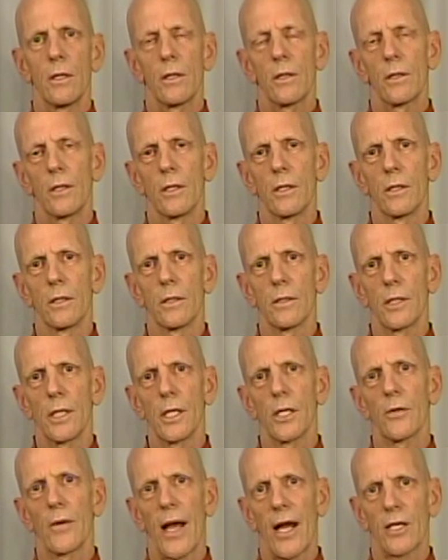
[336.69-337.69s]
the
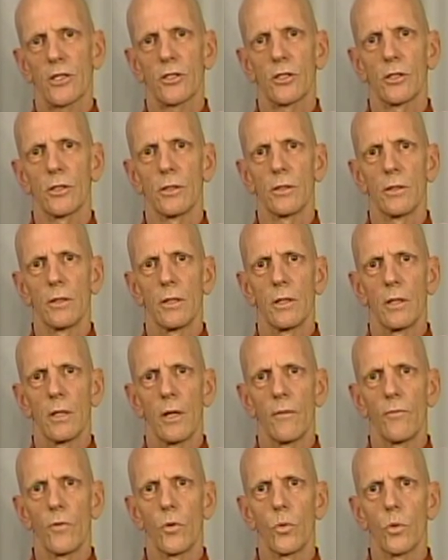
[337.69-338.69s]
interaction
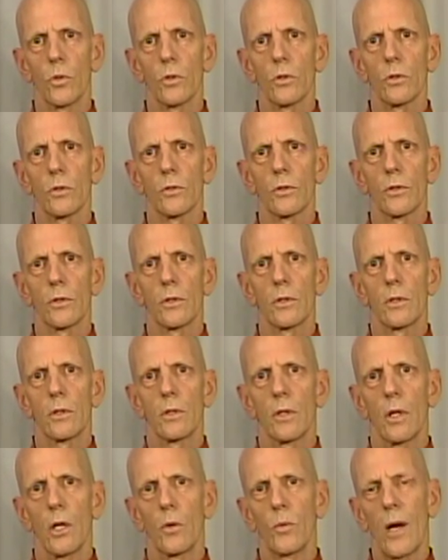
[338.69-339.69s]
of the world
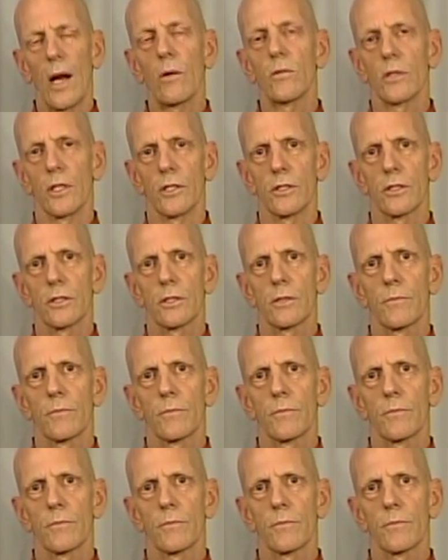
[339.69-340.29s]
around us.